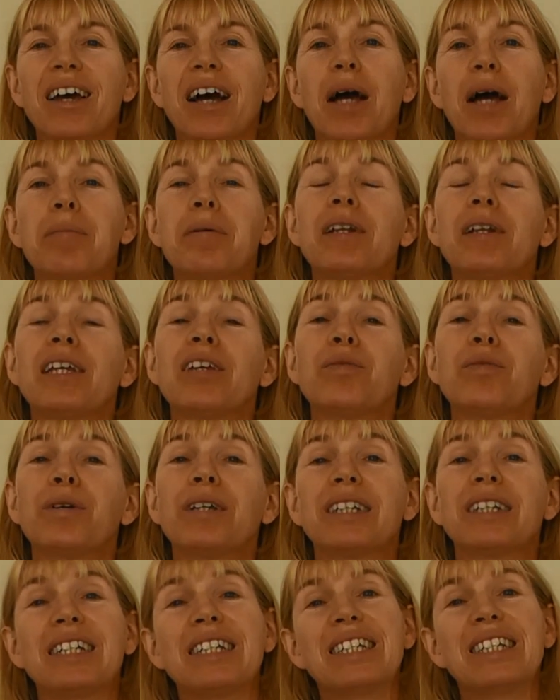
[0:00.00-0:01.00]
I believe we
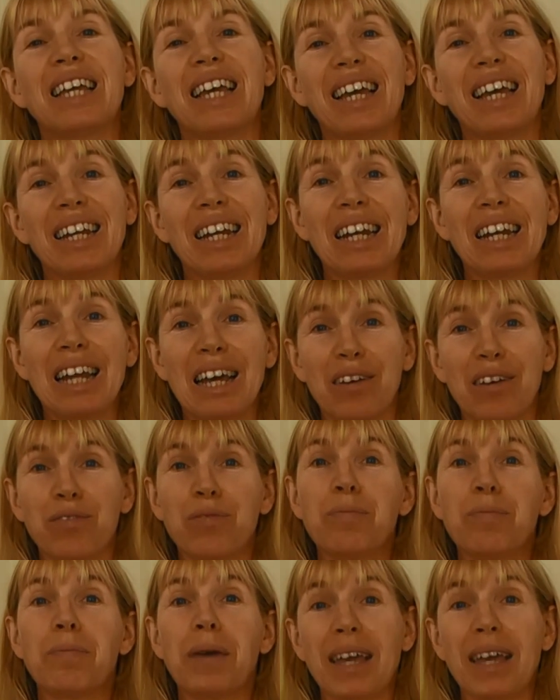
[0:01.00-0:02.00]
need to add
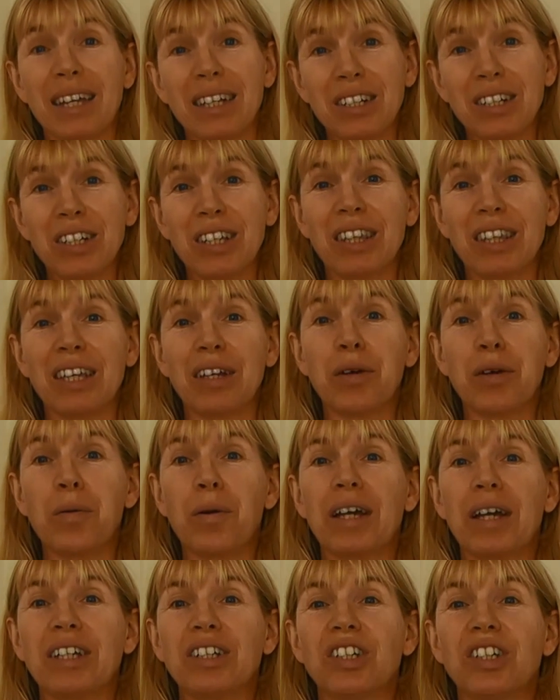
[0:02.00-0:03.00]
love back into the
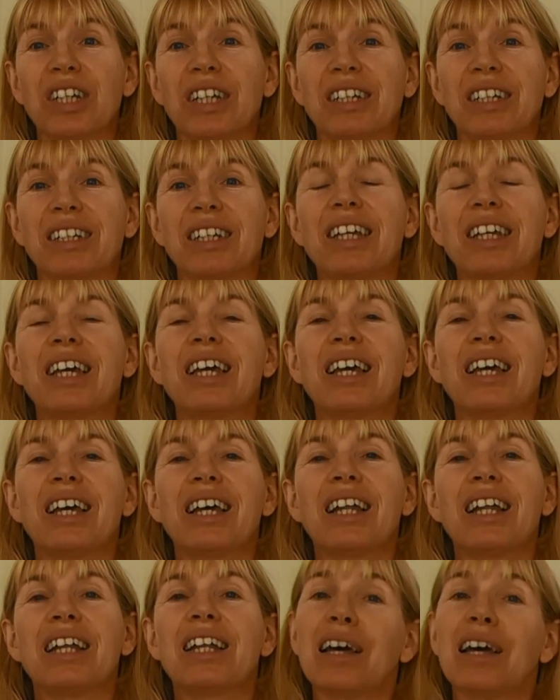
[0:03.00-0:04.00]
equation,
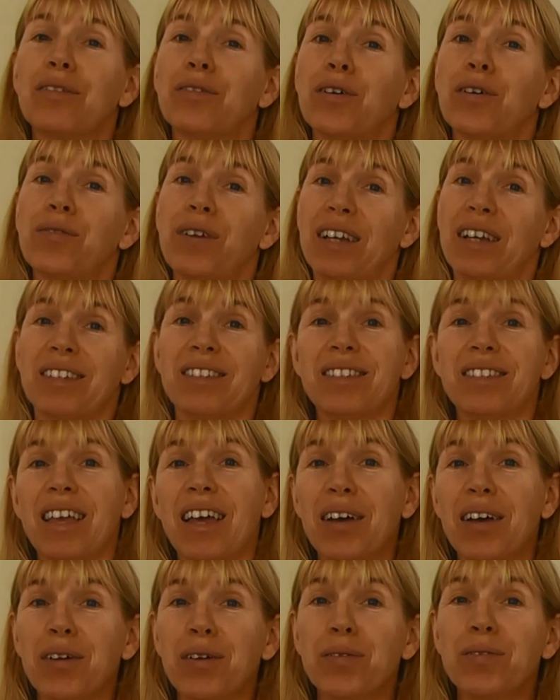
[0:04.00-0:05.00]
love of
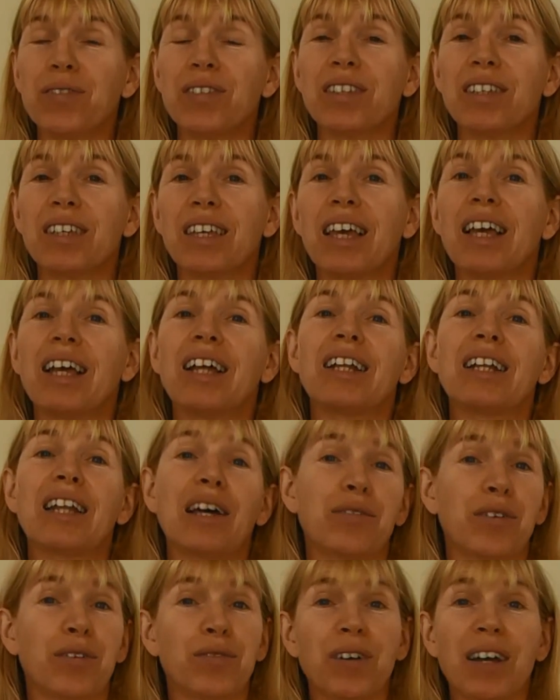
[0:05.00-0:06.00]
ourselves,
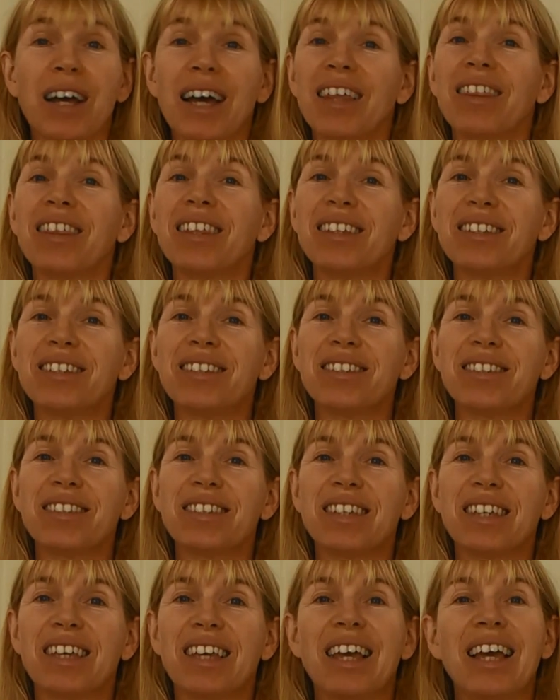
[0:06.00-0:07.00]
love of others,
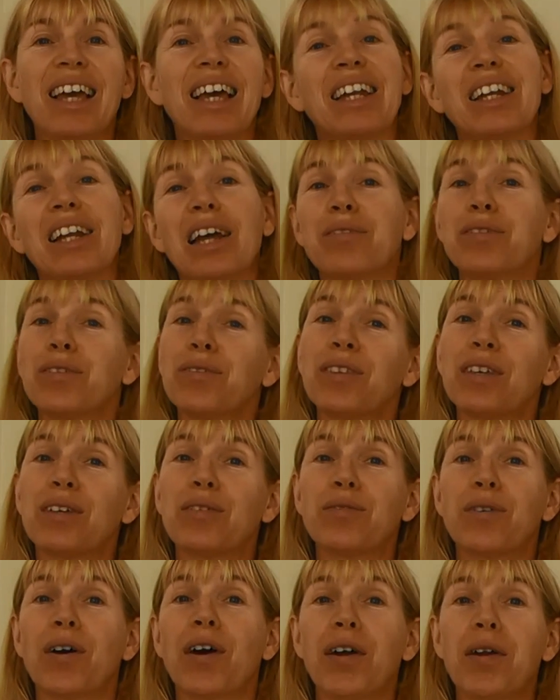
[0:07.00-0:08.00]
and love of the
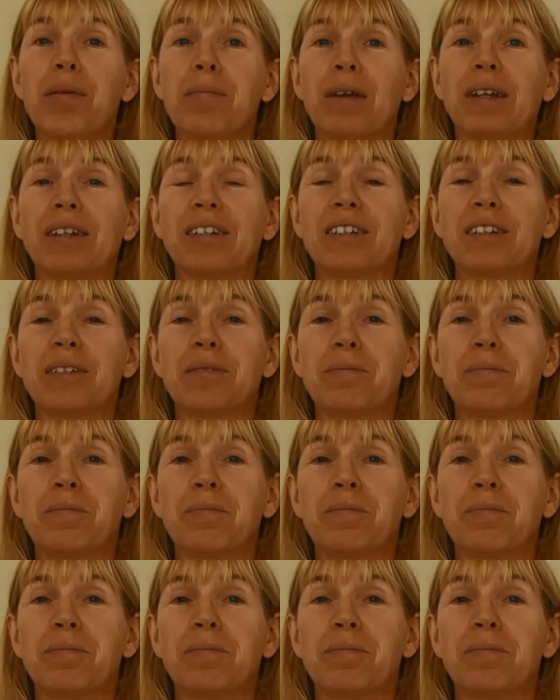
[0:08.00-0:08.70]
environment.